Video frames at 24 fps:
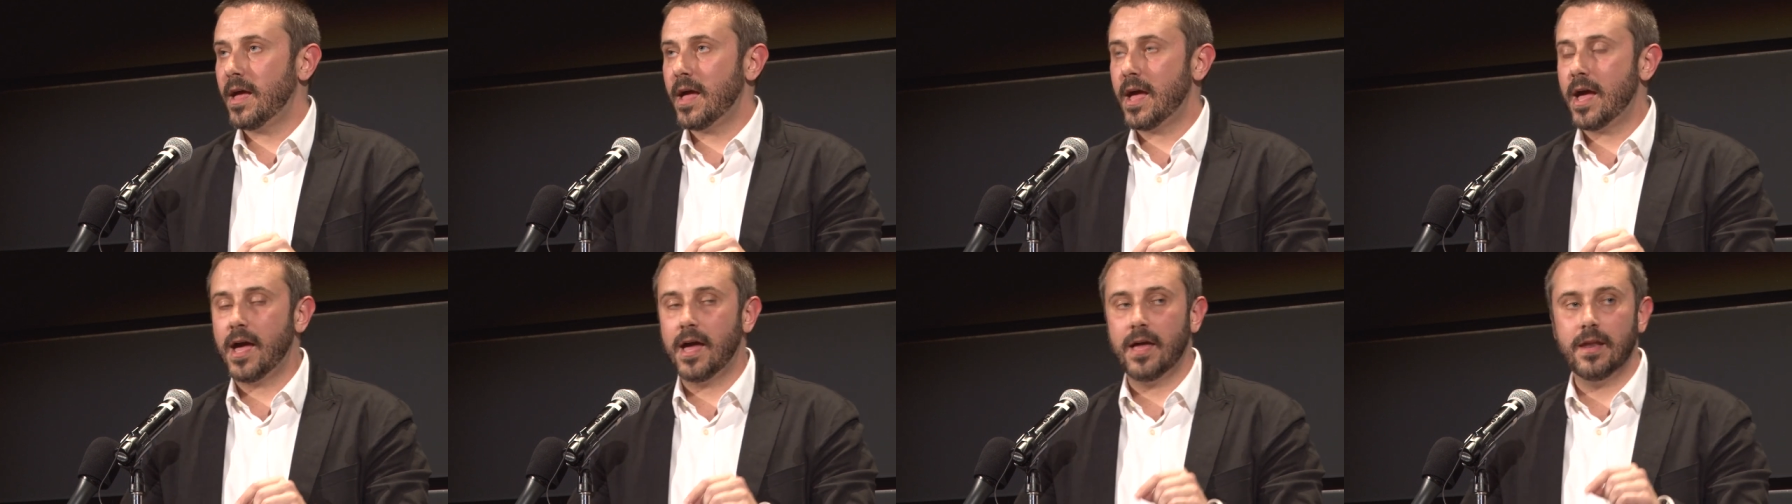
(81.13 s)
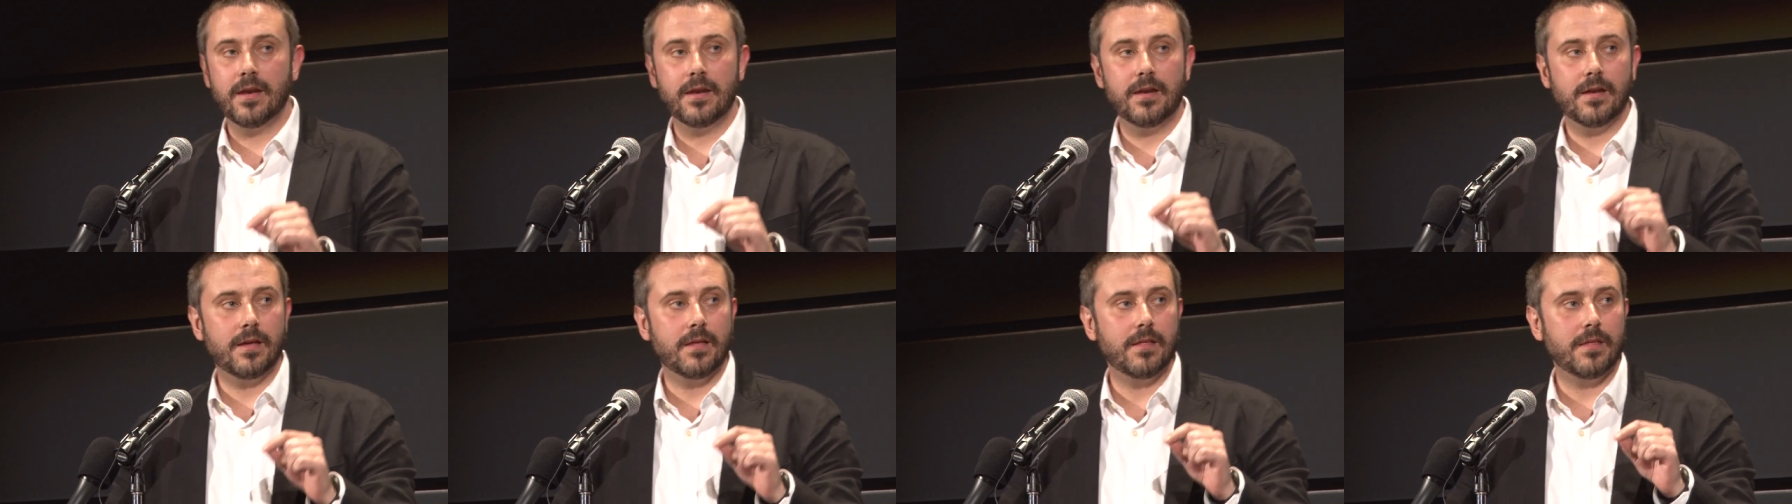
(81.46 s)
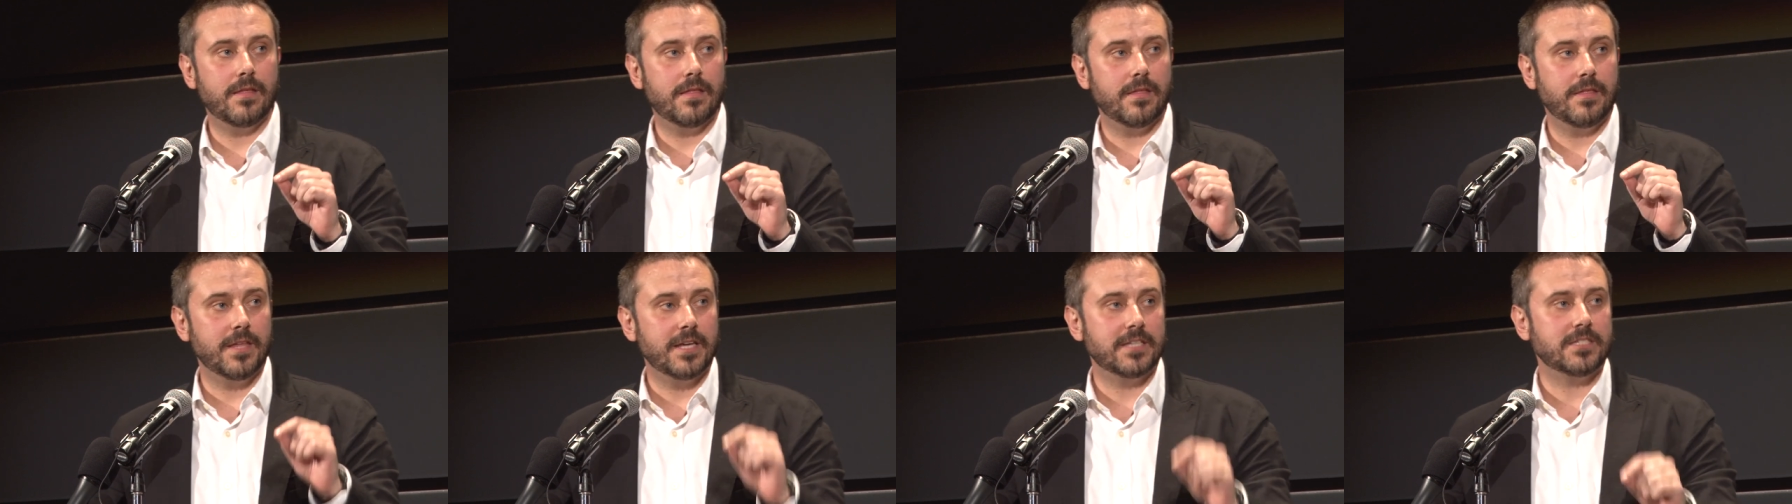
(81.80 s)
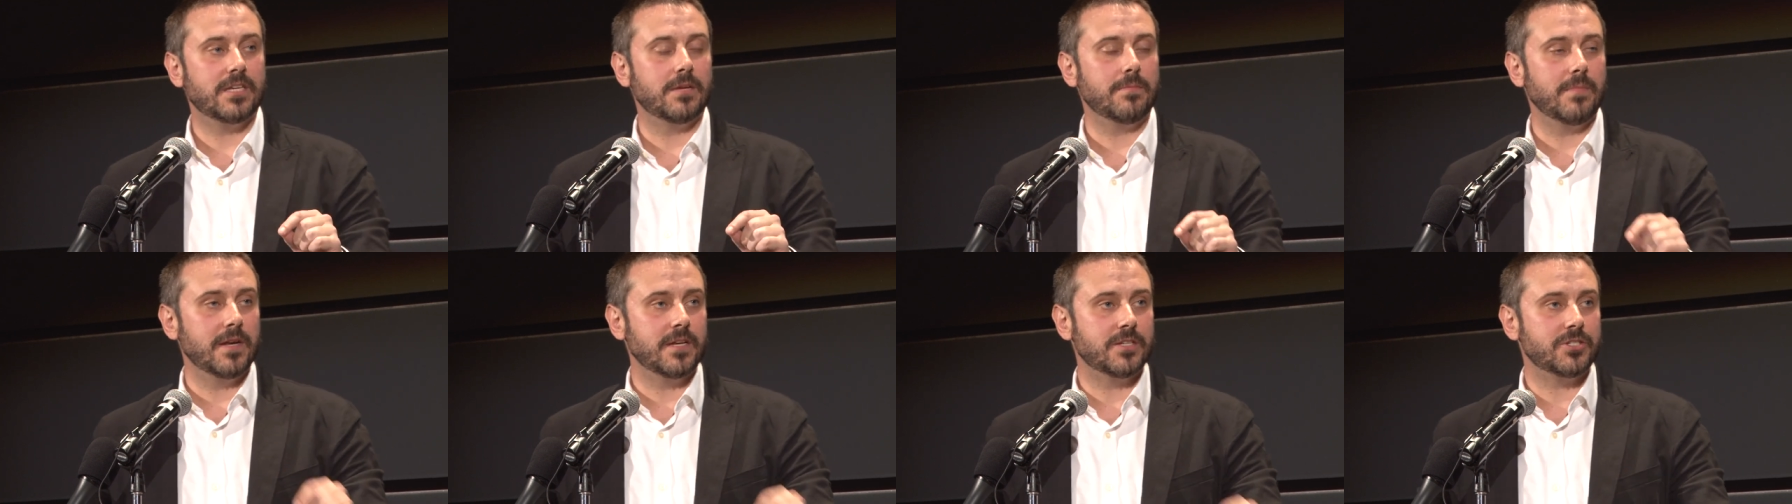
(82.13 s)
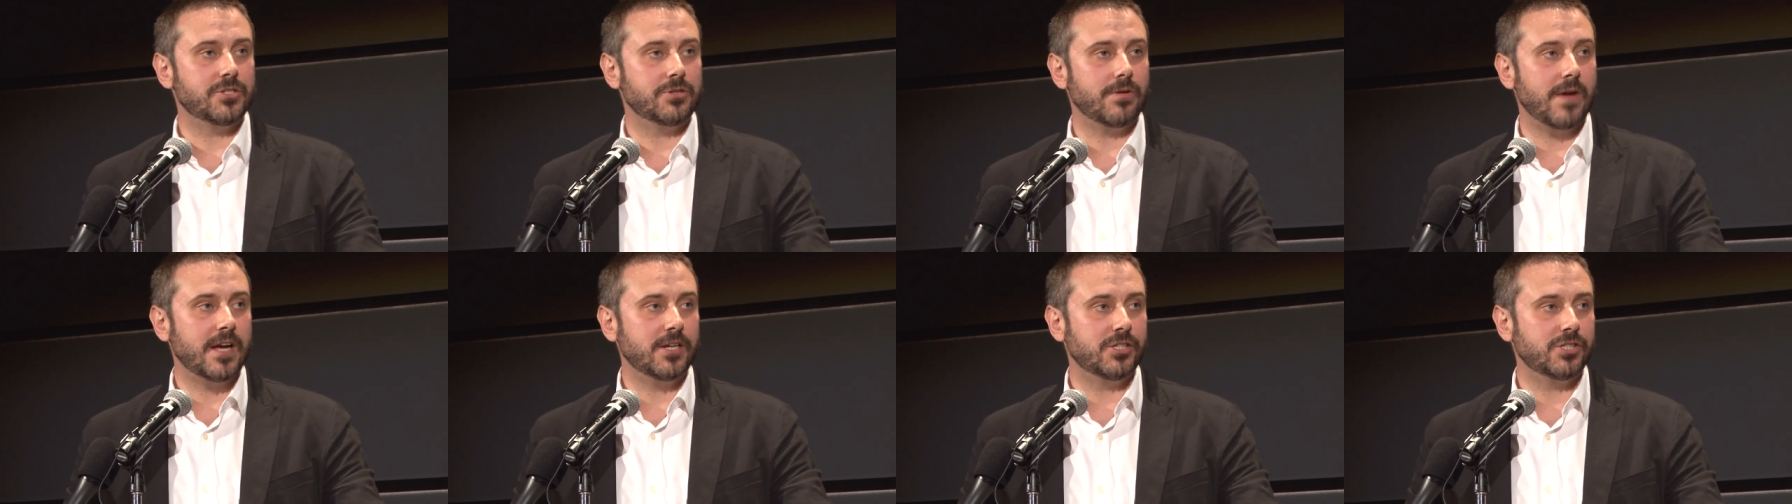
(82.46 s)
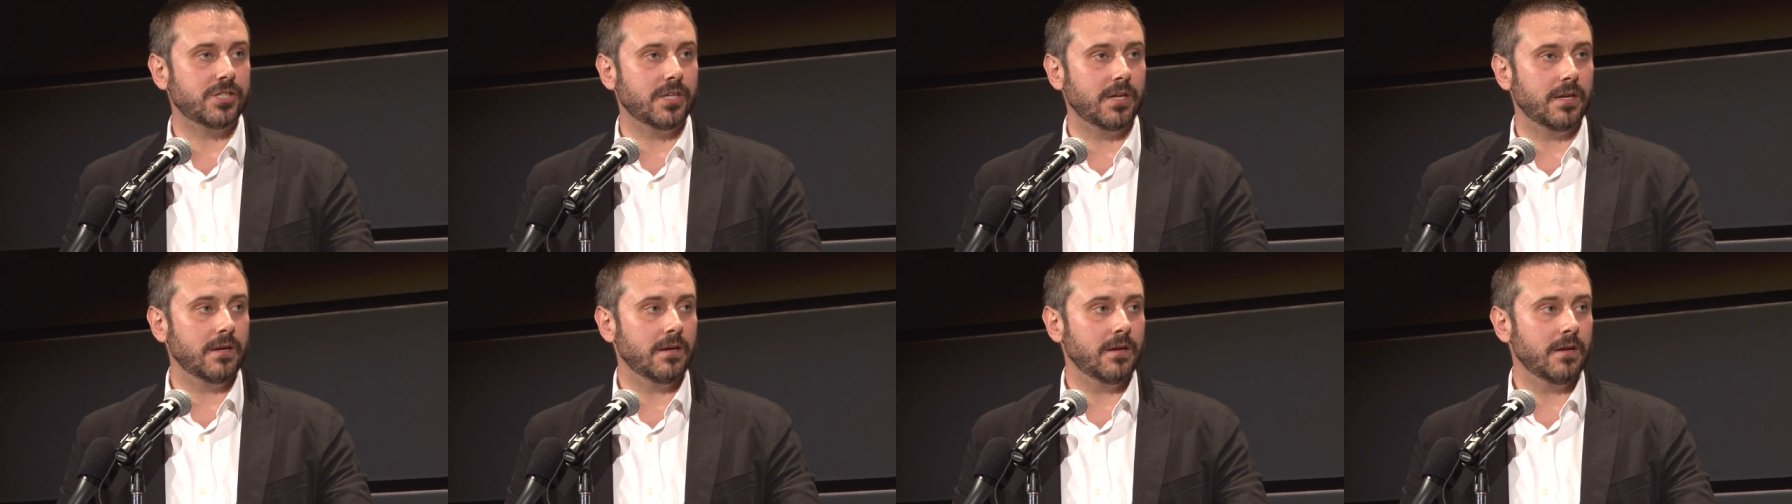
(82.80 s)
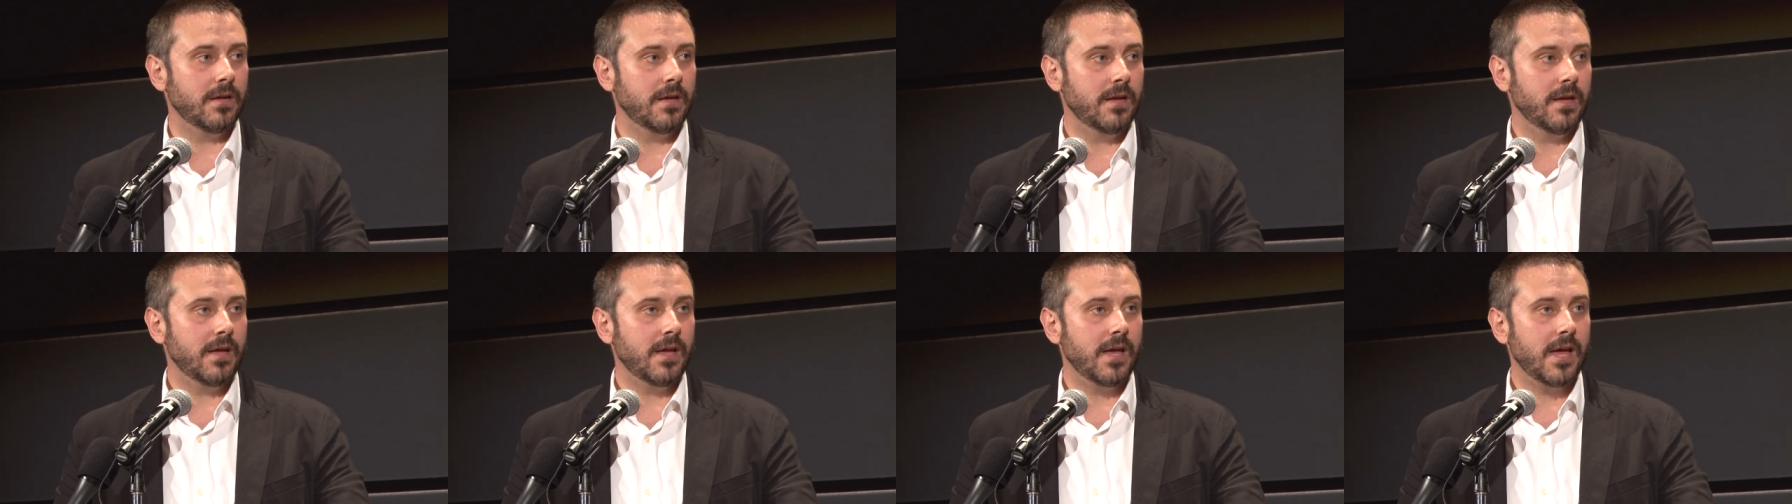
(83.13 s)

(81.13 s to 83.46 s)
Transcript: And this administration